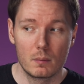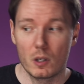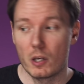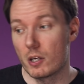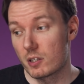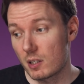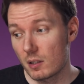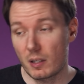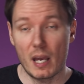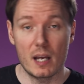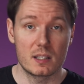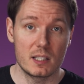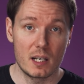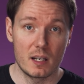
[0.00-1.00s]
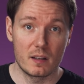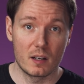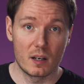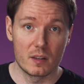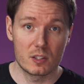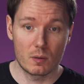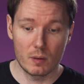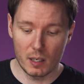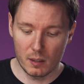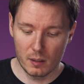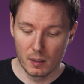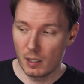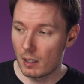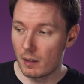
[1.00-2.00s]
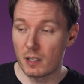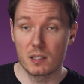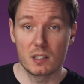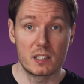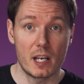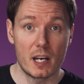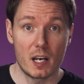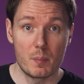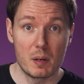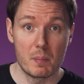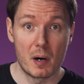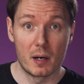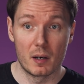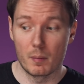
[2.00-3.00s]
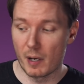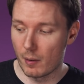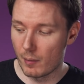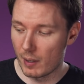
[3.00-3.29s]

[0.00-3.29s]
you still can't see anything on the screen. This is a 1080p monitor, by the